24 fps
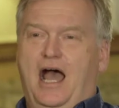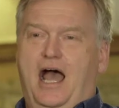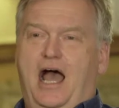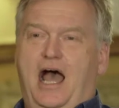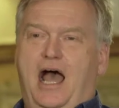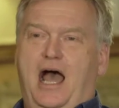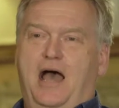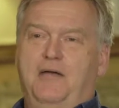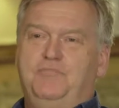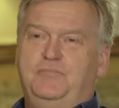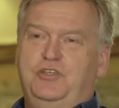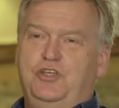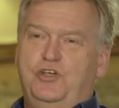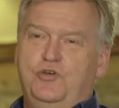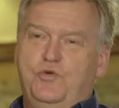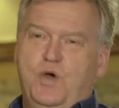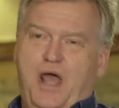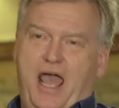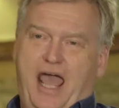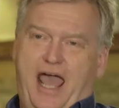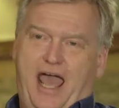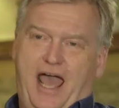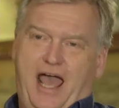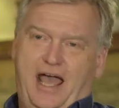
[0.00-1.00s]

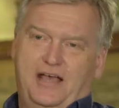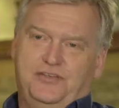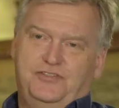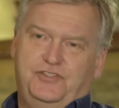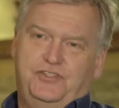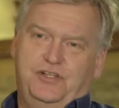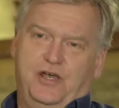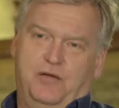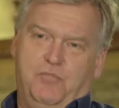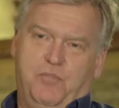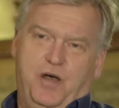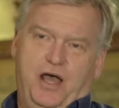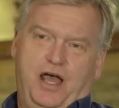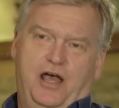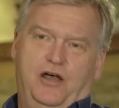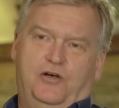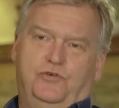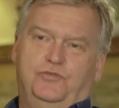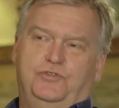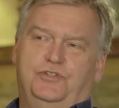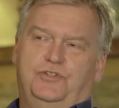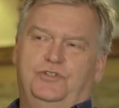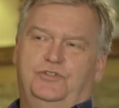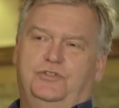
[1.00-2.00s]
You asked
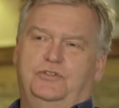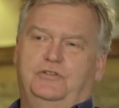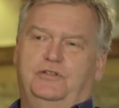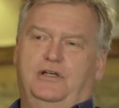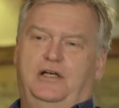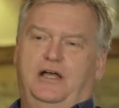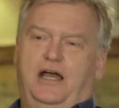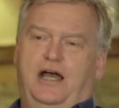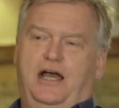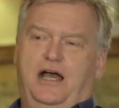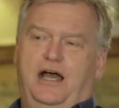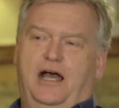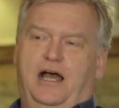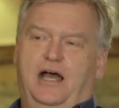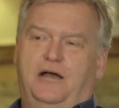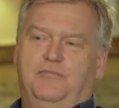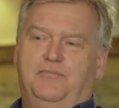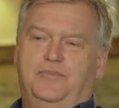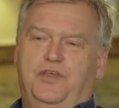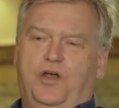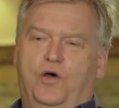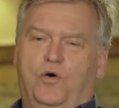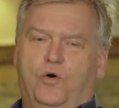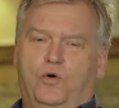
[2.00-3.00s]
about
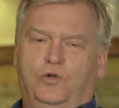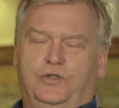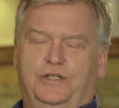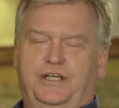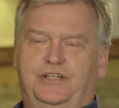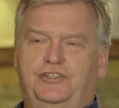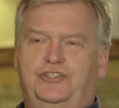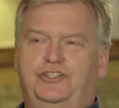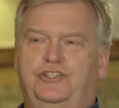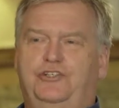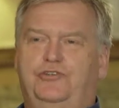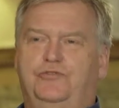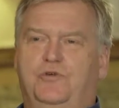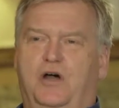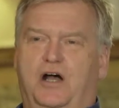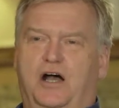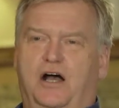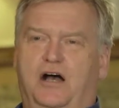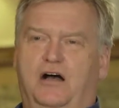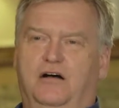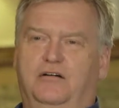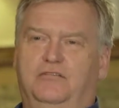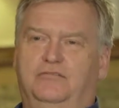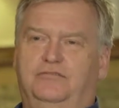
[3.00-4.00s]
the whole issue
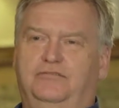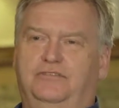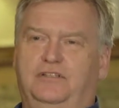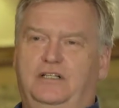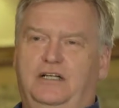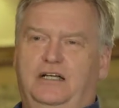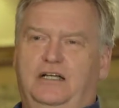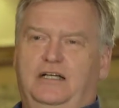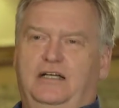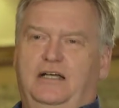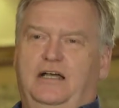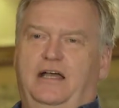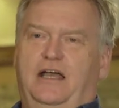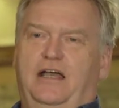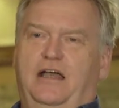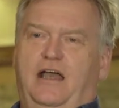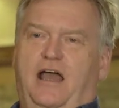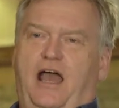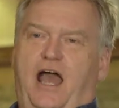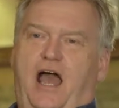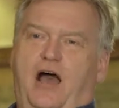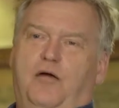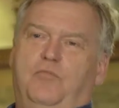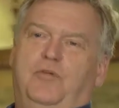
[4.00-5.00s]
of
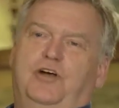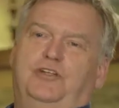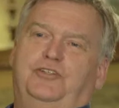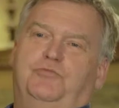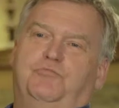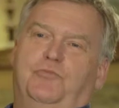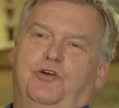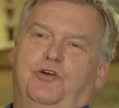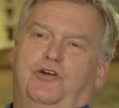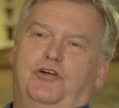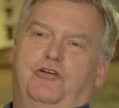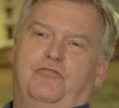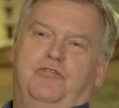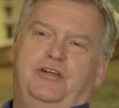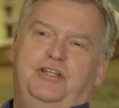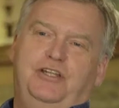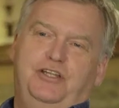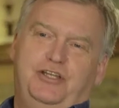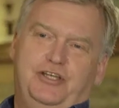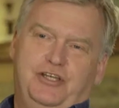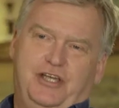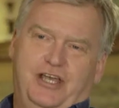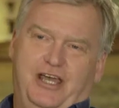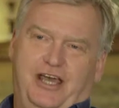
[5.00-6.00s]
how much mercury do
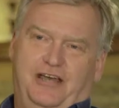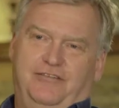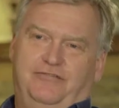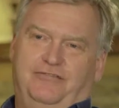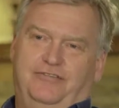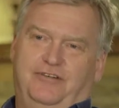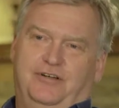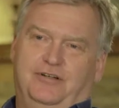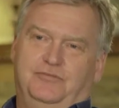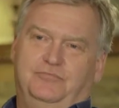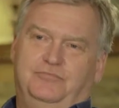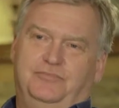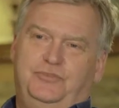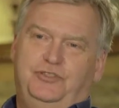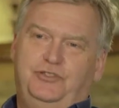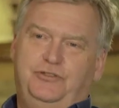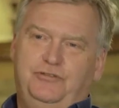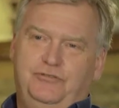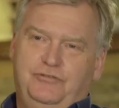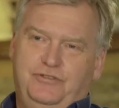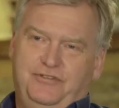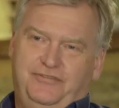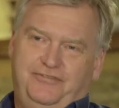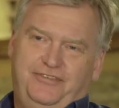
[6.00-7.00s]
you get from
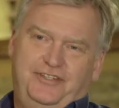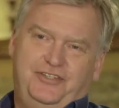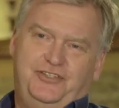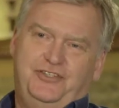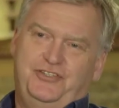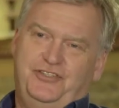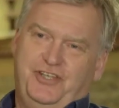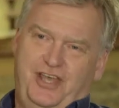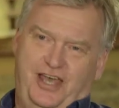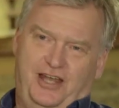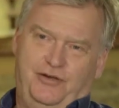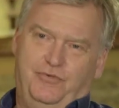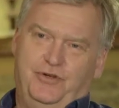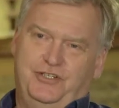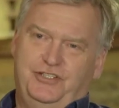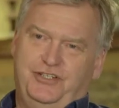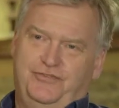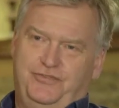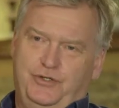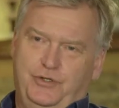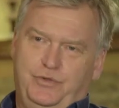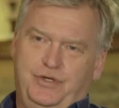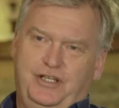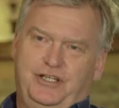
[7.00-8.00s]
tuna fish sandwich,
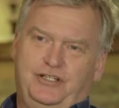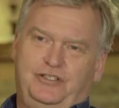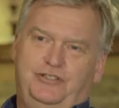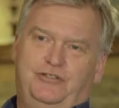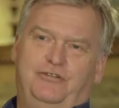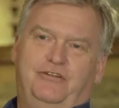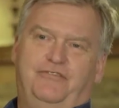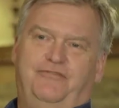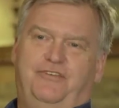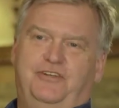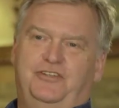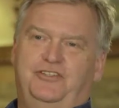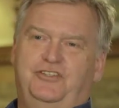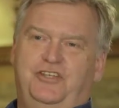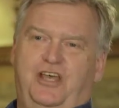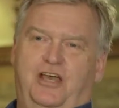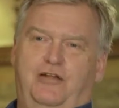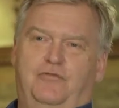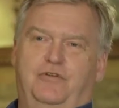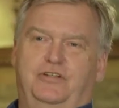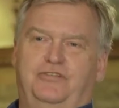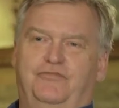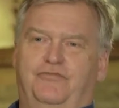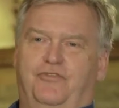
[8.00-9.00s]
if you eat a tuna fish
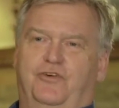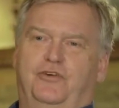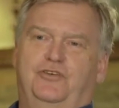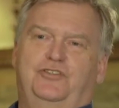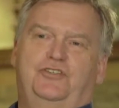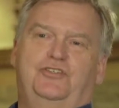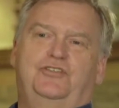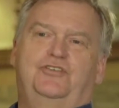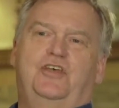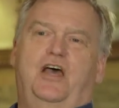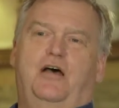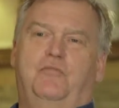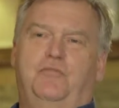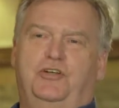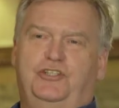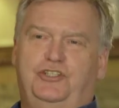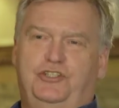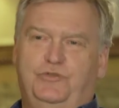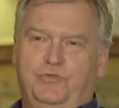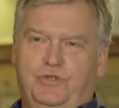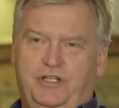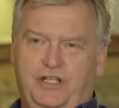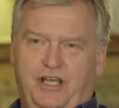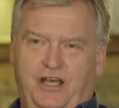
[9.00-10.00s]
sandwich, versus how much
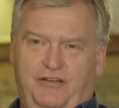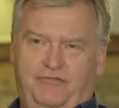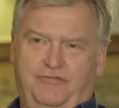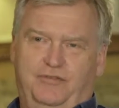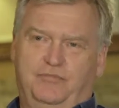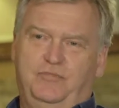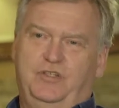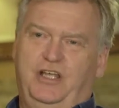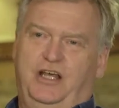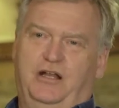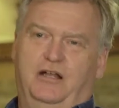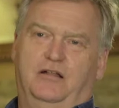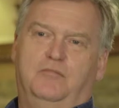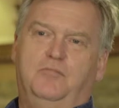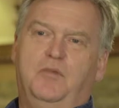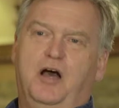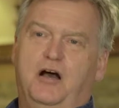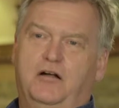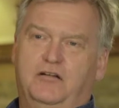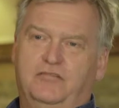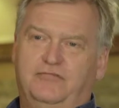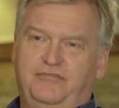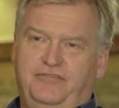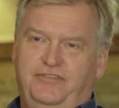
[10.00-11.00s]
you would get from dental
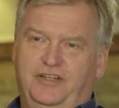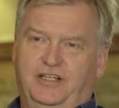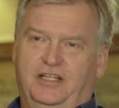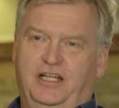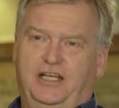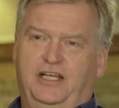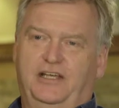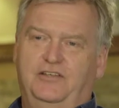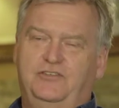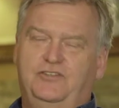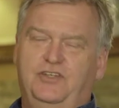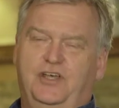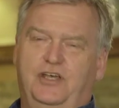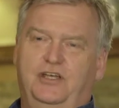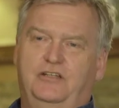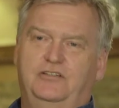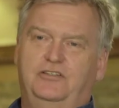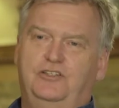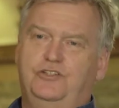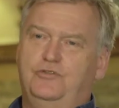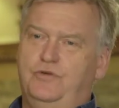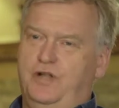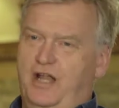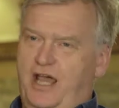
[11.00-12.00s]
amalgam fillings,
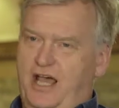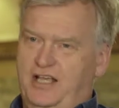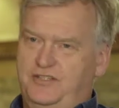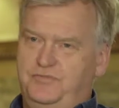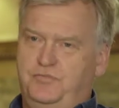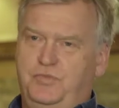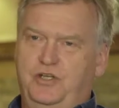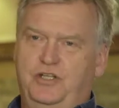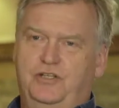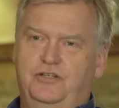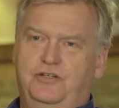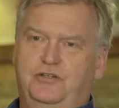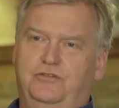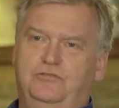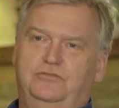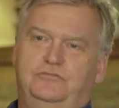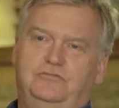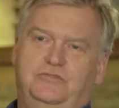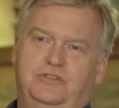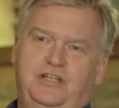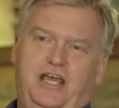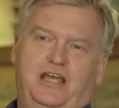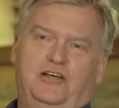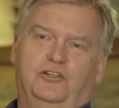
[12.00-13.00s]
and you had asked me to
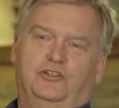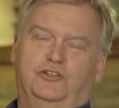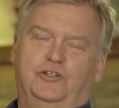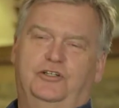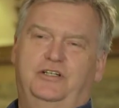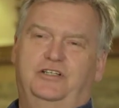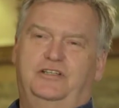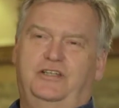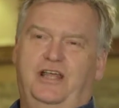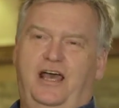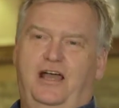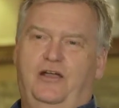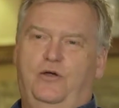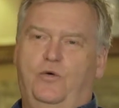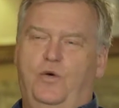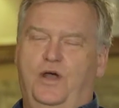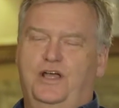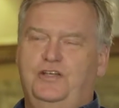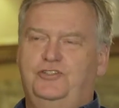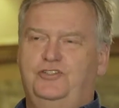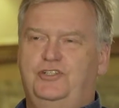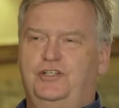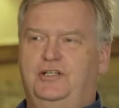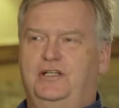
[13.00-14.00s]
take a look at that
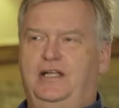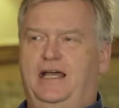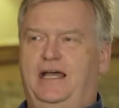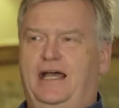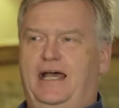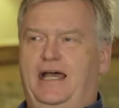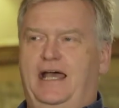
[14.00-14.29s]
question.